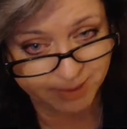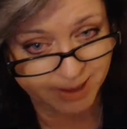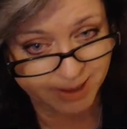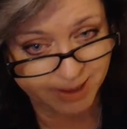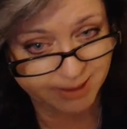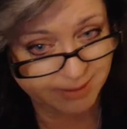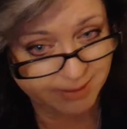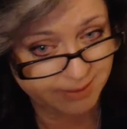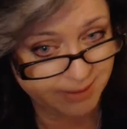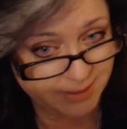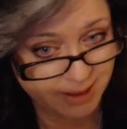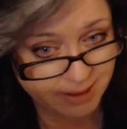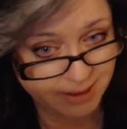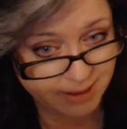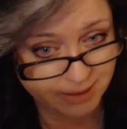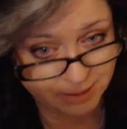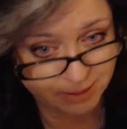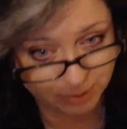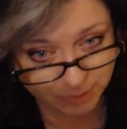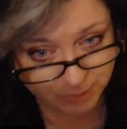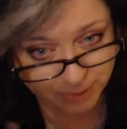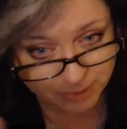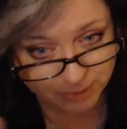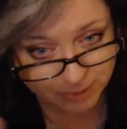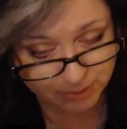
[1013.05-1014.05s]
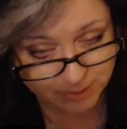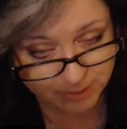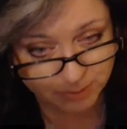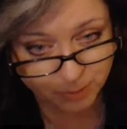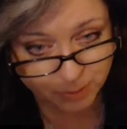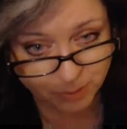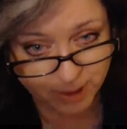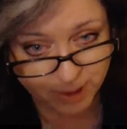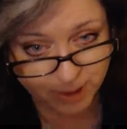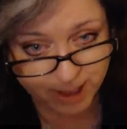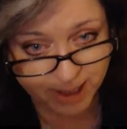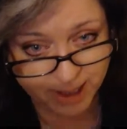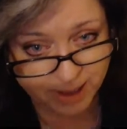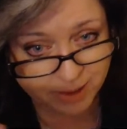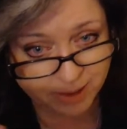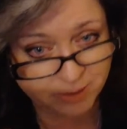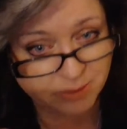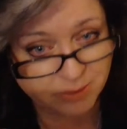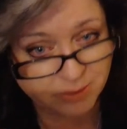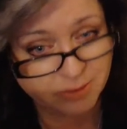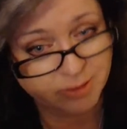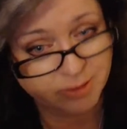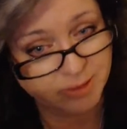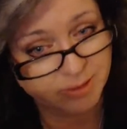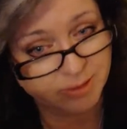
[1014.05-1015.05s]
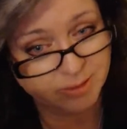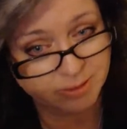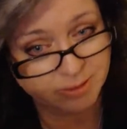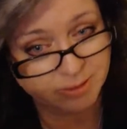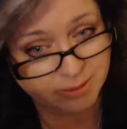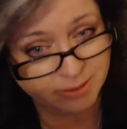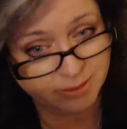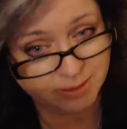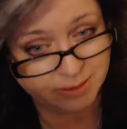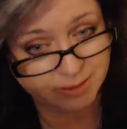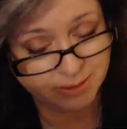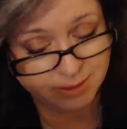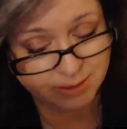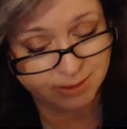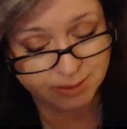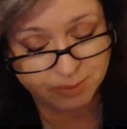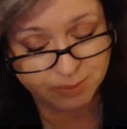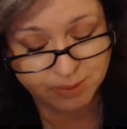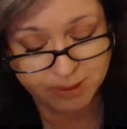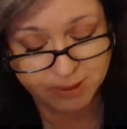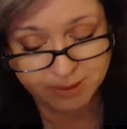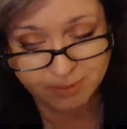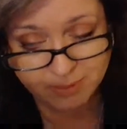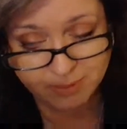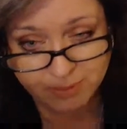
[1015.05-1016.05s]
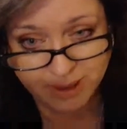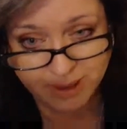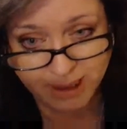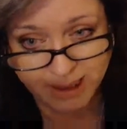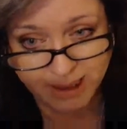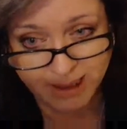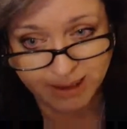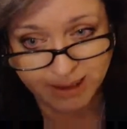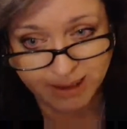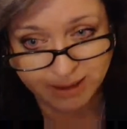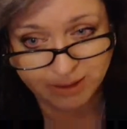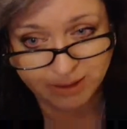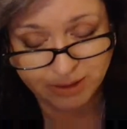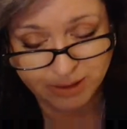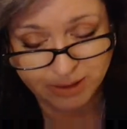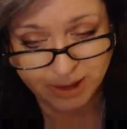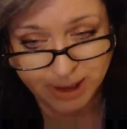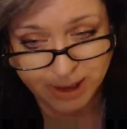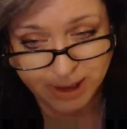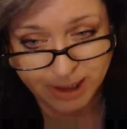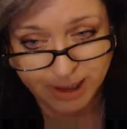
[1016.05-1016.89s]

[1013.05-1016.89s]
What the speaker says: I decided to grow some gray out so I can look a little bit my age,